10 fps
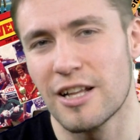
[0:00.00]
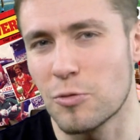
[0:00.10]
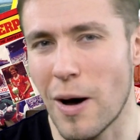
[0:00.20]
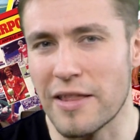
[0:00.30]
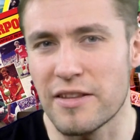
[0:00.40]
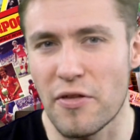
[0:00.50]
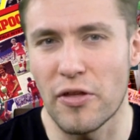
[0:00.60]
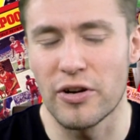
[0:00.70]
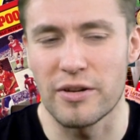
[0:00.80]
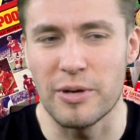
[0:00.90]

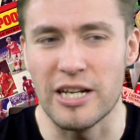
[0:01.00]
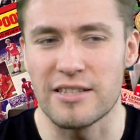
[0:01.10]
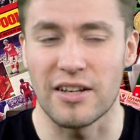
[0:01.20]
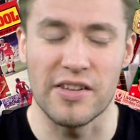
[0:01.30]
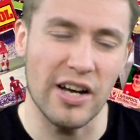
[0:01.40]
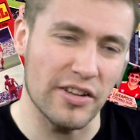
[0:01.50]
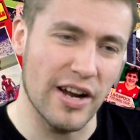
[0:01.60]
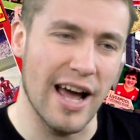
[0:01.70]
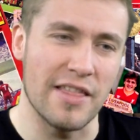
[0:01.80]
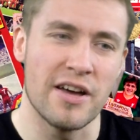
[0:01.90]
20-30 minutes. On the other
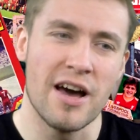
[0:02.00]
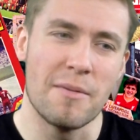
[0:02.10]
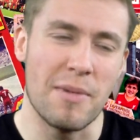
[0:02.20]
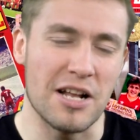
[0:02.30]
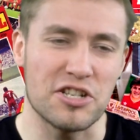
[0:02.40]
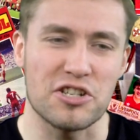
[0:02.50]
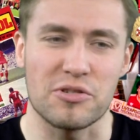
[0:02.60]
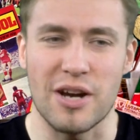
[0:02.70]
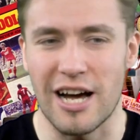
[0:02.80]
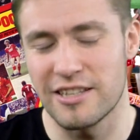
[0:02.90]
hand,
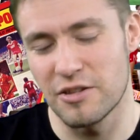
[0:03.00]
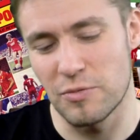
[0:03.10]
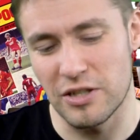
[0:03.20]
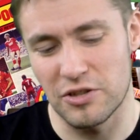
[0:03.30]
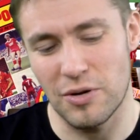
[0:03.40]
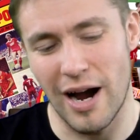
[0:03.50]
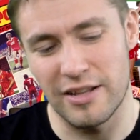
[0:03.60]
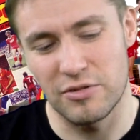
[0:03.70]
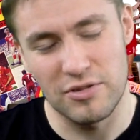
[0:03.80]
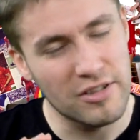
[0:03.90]
Manchester United will try
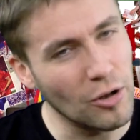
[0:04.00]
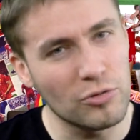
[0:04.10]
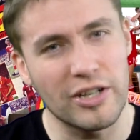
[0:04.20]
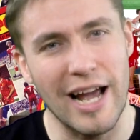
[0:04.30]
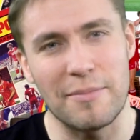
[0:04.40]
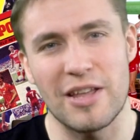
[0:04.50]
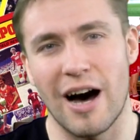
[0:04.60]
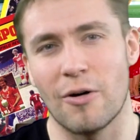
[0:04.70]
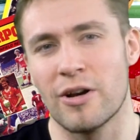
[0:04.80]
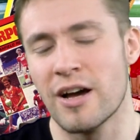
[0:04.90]
to slow the game
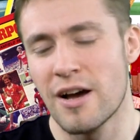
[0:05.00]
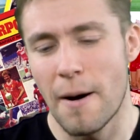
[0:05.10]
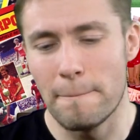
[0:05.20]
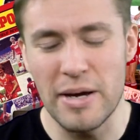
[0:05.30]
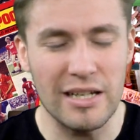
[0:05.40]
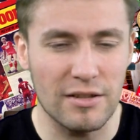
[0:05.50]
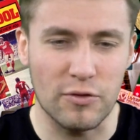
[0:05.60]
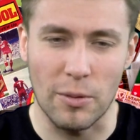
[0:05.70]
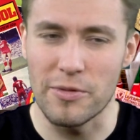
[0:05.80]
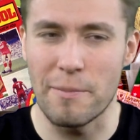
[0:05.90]
down, build
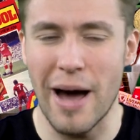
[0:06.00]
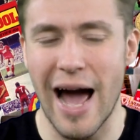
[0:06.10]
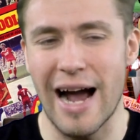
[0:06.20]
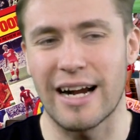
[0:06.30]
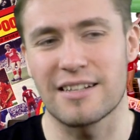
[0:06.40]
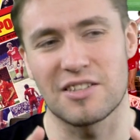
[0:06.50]
from the back.